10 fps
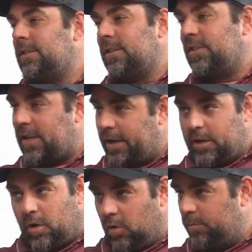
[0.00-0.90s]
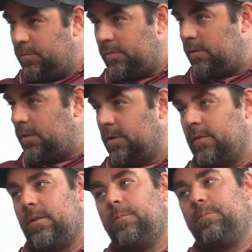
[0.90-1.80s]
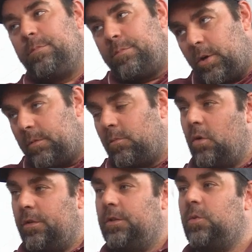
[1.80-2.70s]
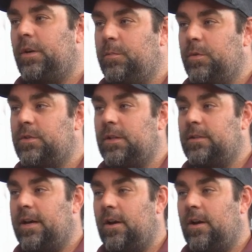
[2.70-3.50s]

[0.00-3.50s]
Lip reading: the second home, they put more than 20% down.